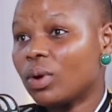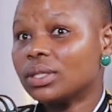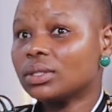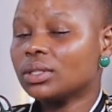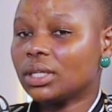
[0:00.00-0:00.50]

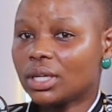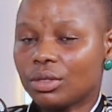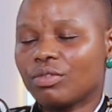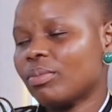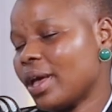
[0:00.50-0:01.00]
that was
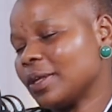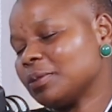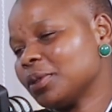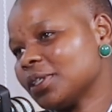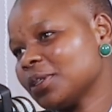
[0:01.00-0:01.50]
the death of
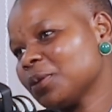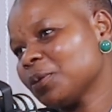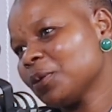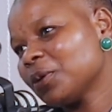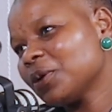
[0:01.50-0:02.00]
my
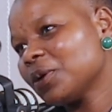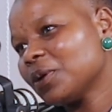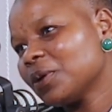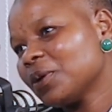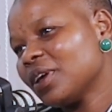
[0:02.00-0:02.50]
husband.
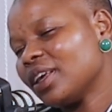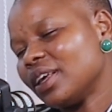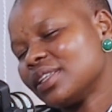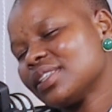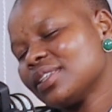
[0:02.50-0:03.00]

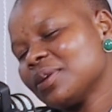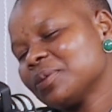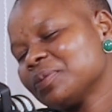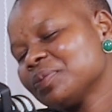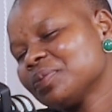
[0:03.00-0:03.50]

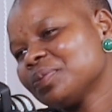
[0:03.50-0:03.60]
Yes.